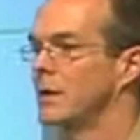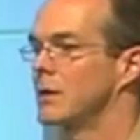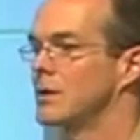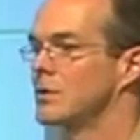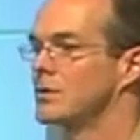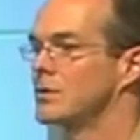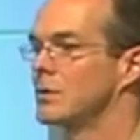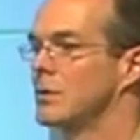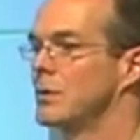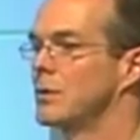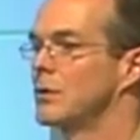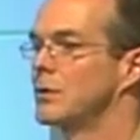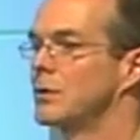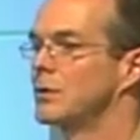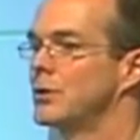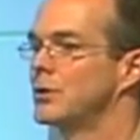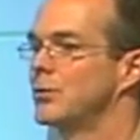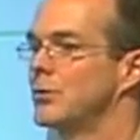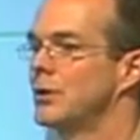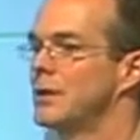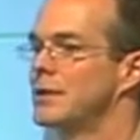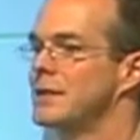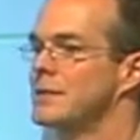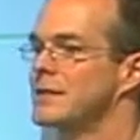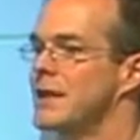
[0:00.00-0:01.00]
So
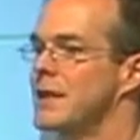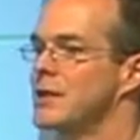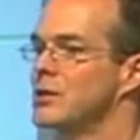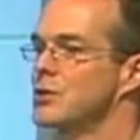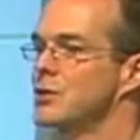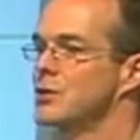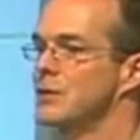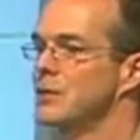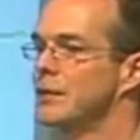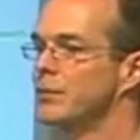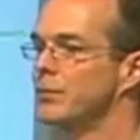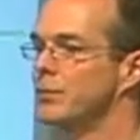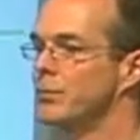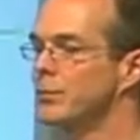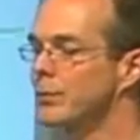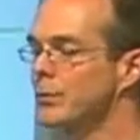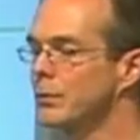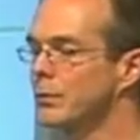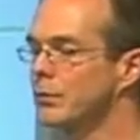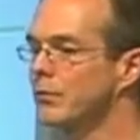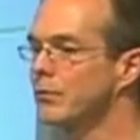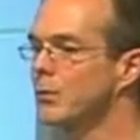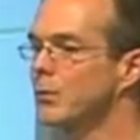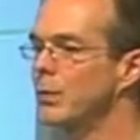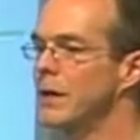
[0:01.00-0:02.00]
incretins actually
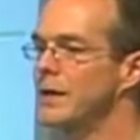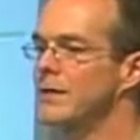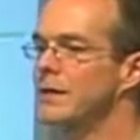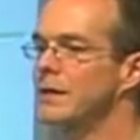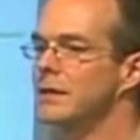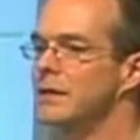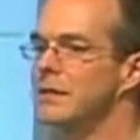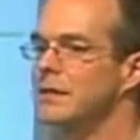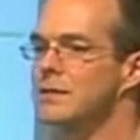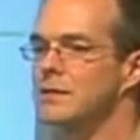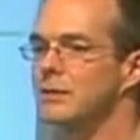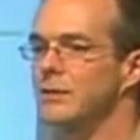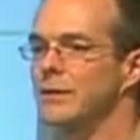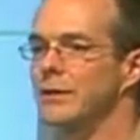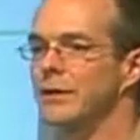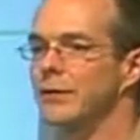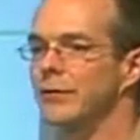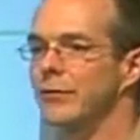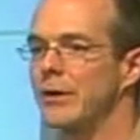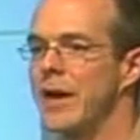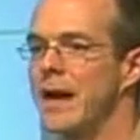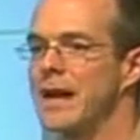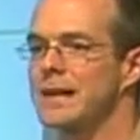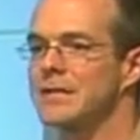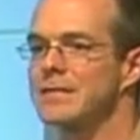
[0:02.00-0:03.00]
improve the way the insulin
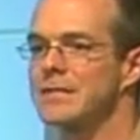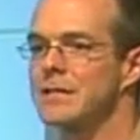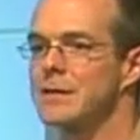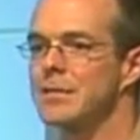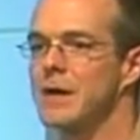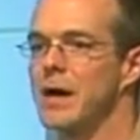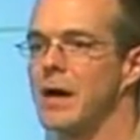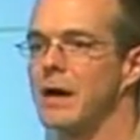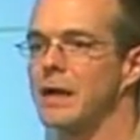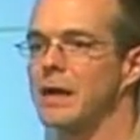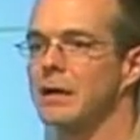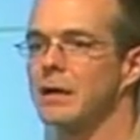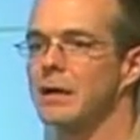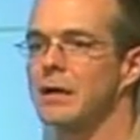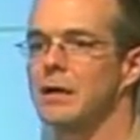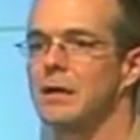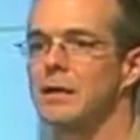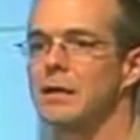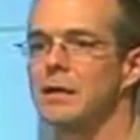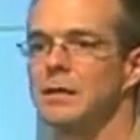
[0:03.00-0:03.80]
reacts in the body.